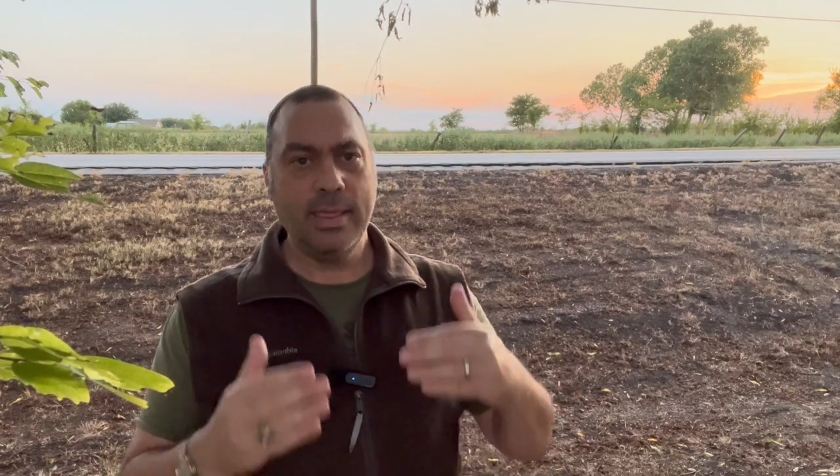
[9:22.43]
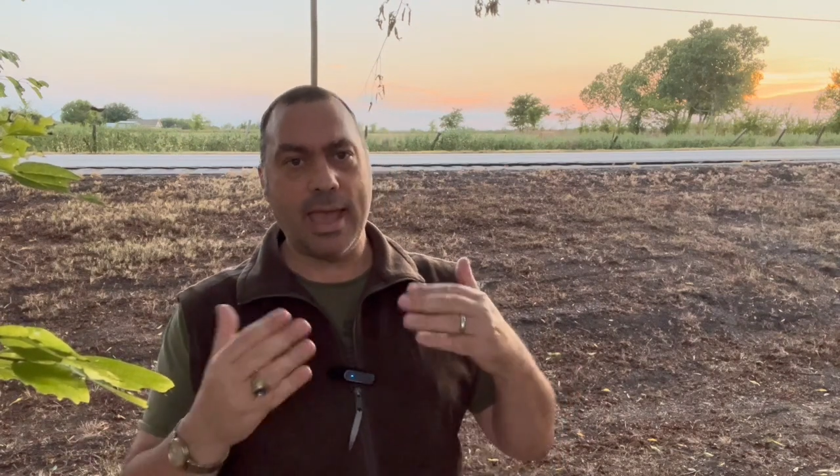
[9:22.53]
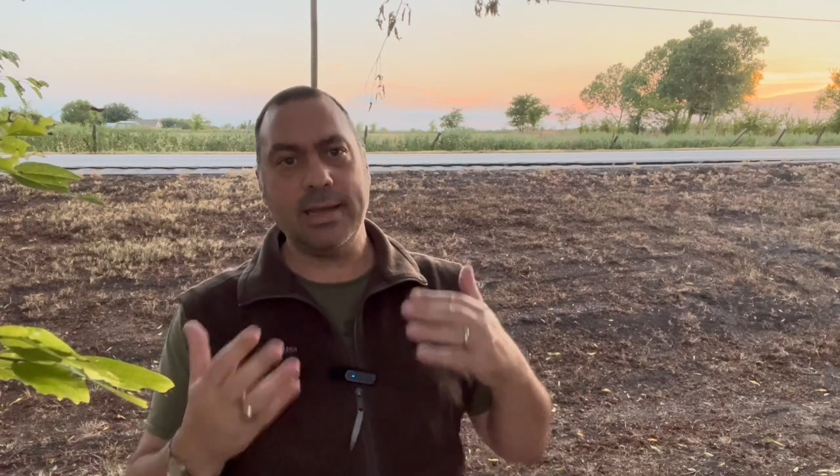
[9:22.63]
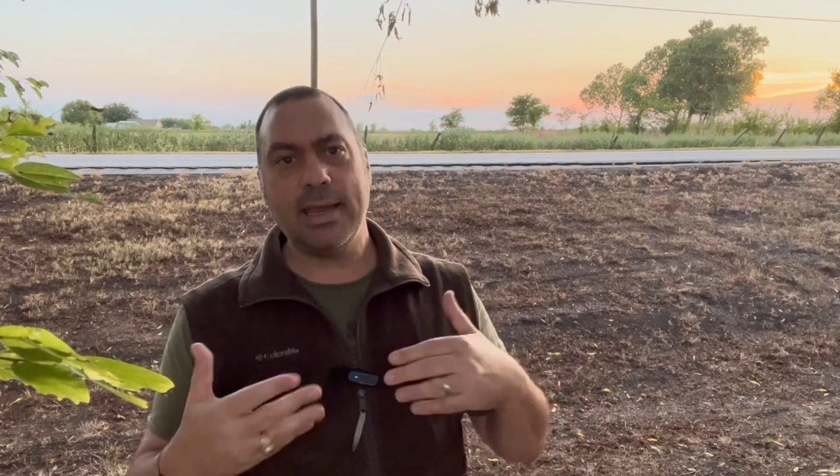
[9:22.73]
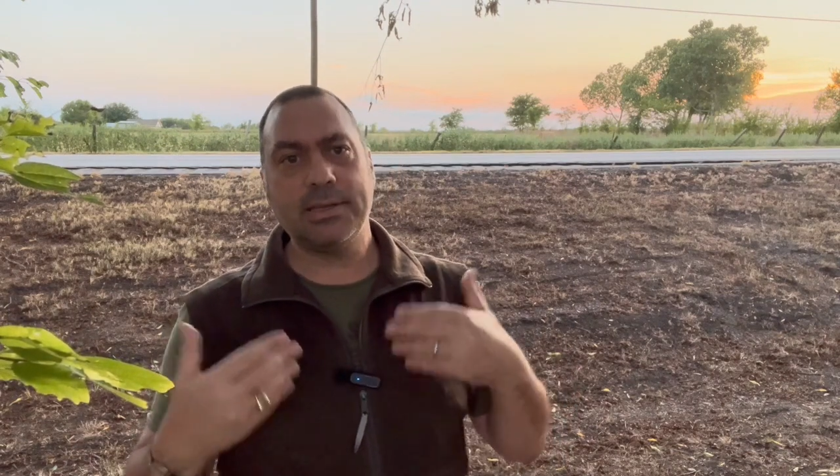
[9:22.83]

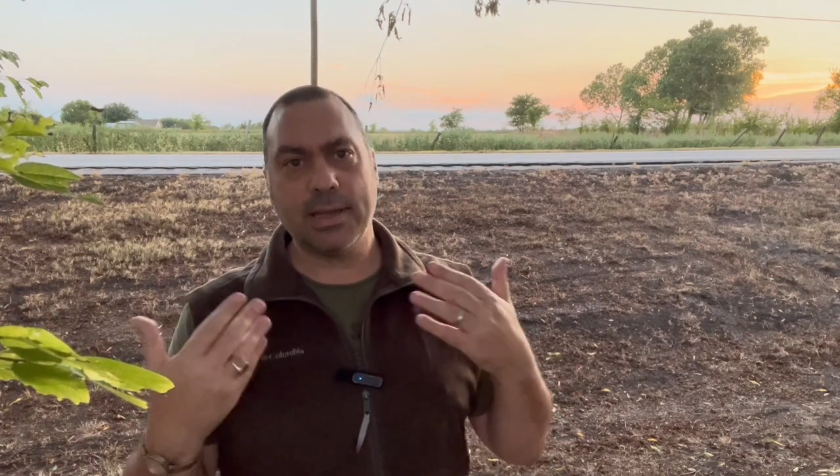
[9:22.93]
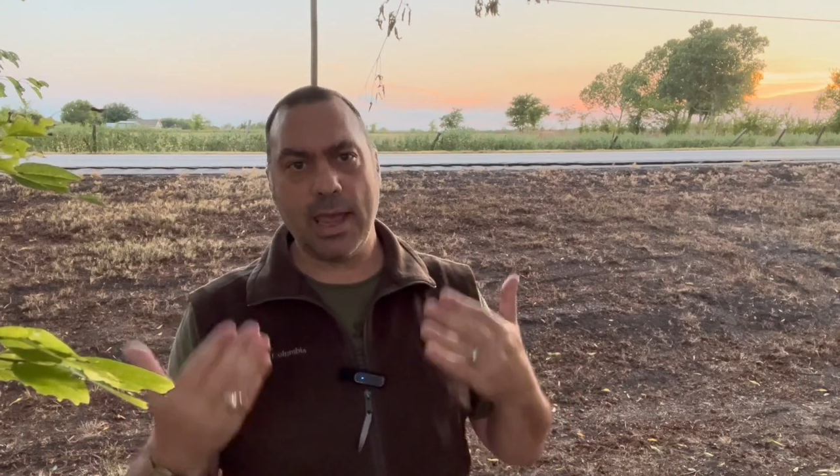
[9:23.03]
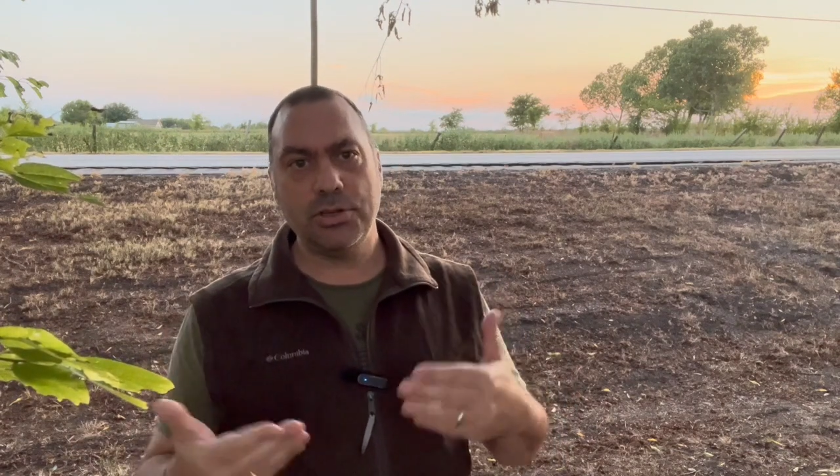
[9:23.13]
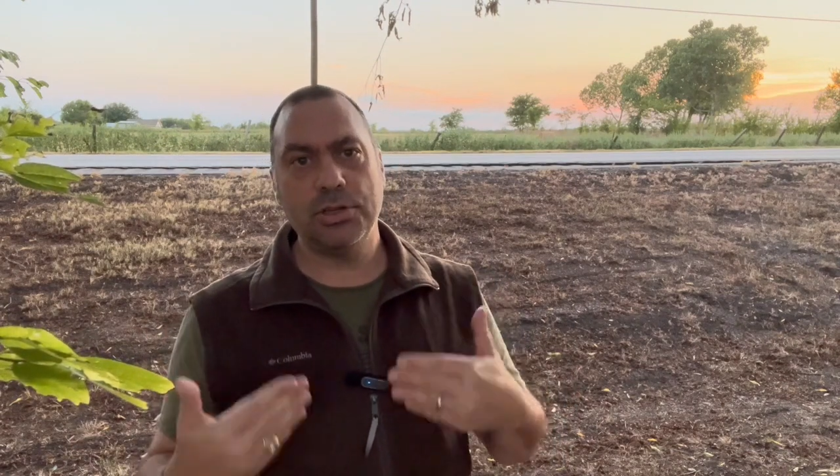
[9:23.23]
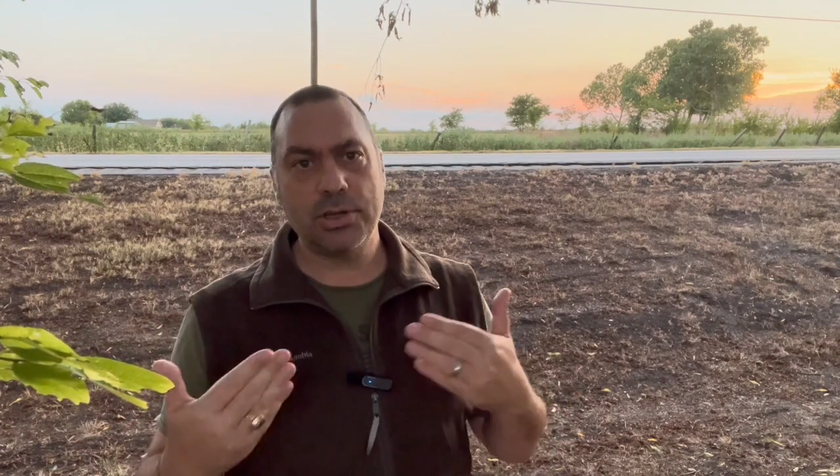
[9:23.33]
That
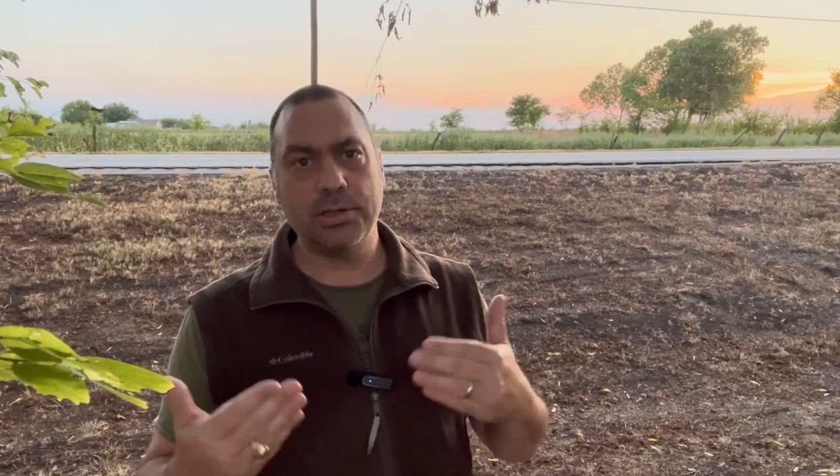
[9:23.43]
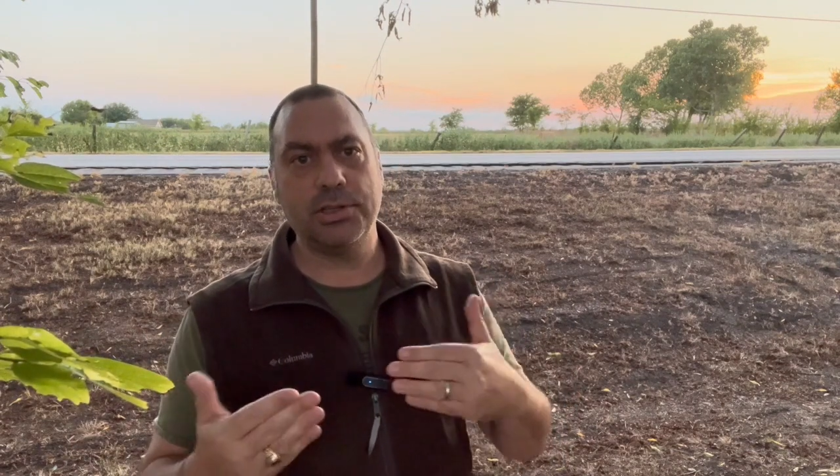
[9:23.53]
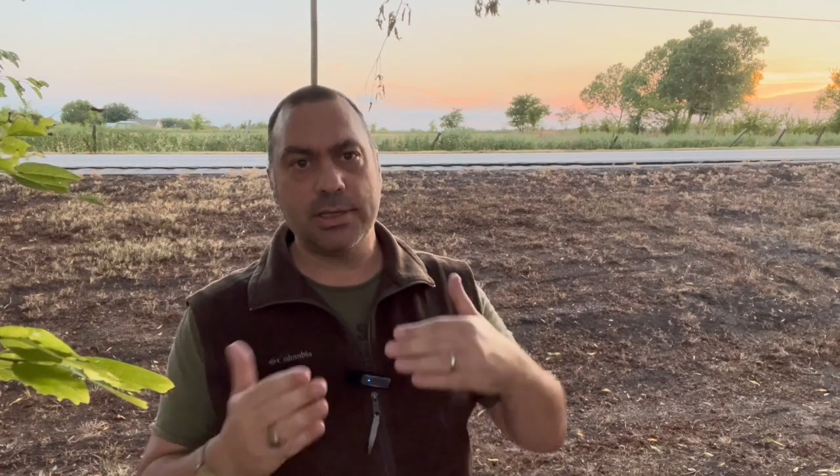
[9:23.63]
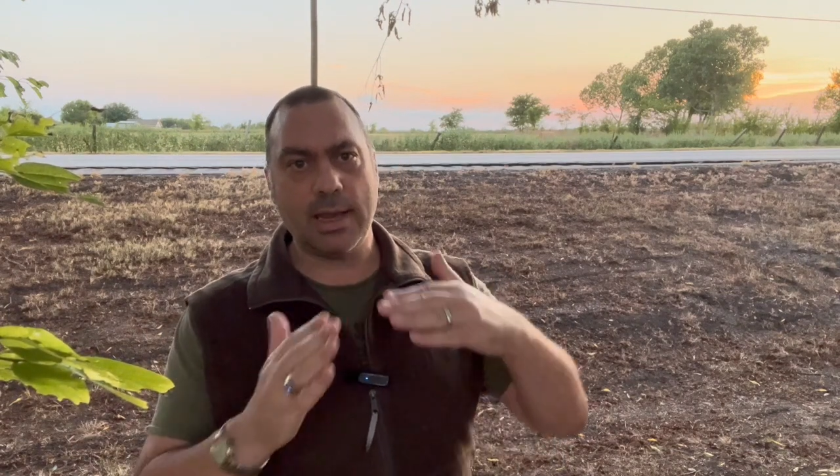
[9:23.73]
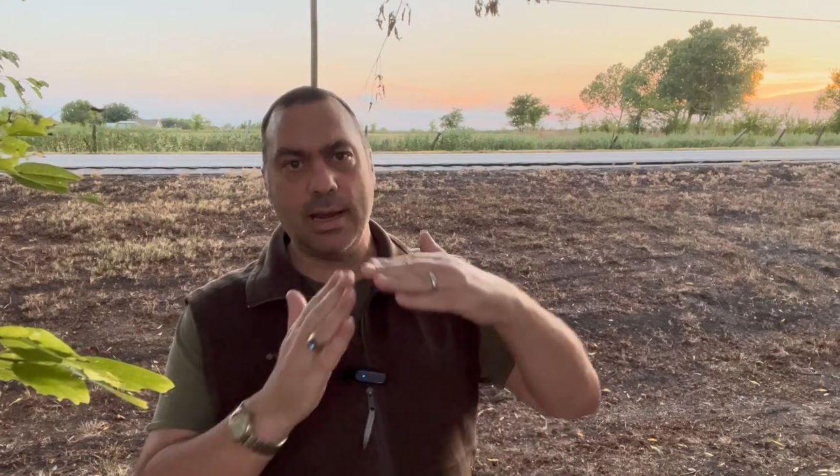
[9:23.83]
desiccation starts
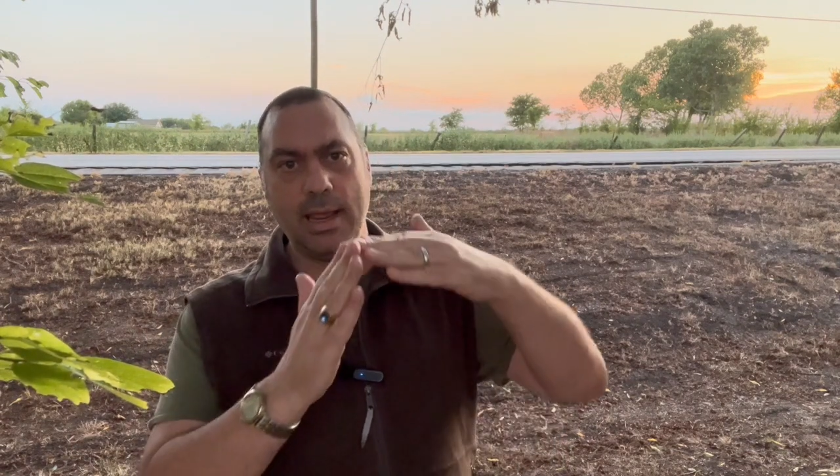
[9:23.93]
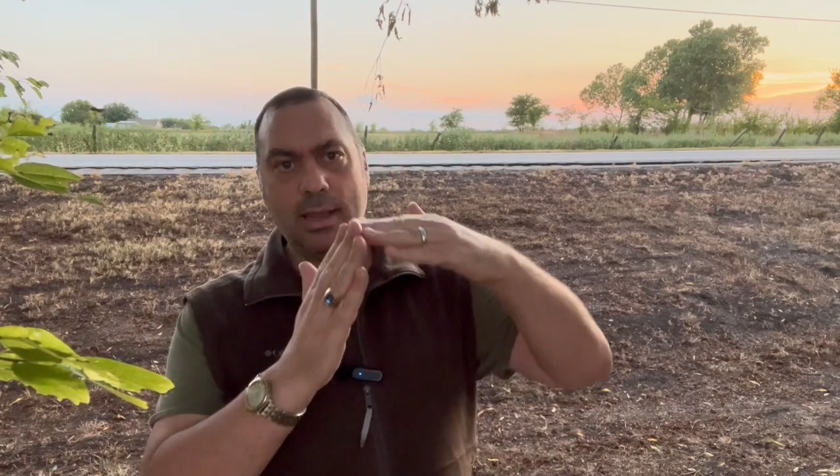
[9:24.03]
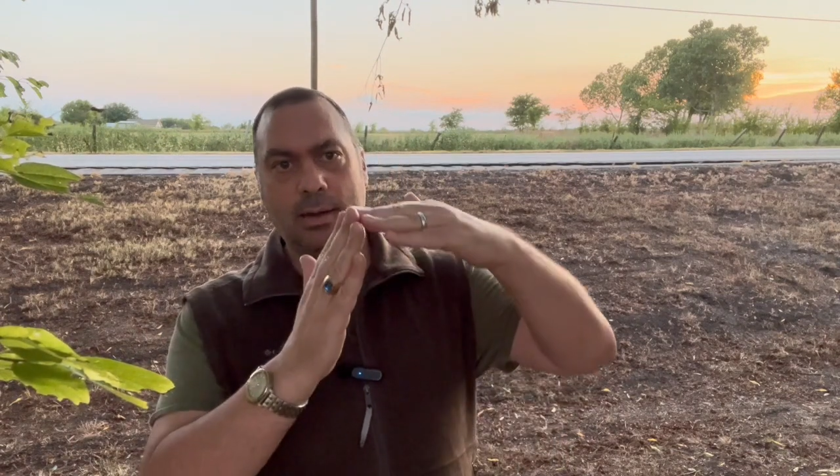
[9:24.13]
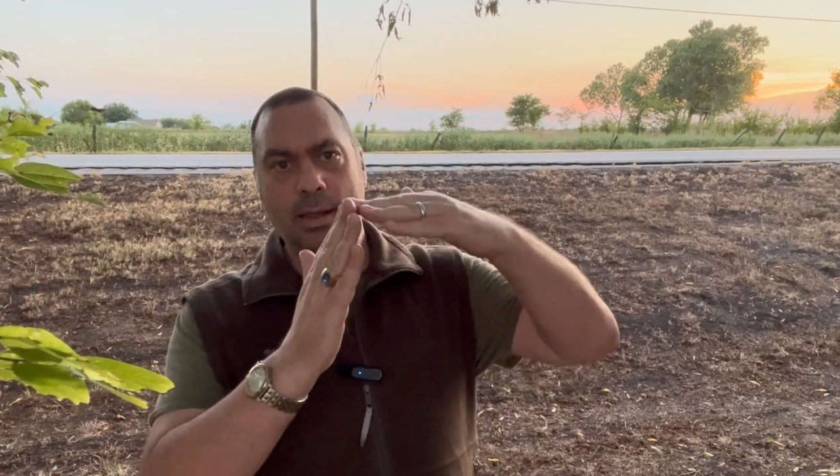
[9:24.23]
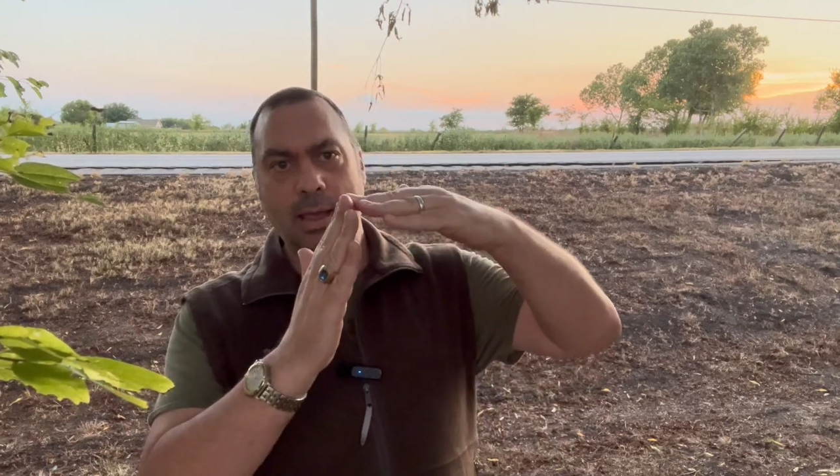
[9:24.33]
to set in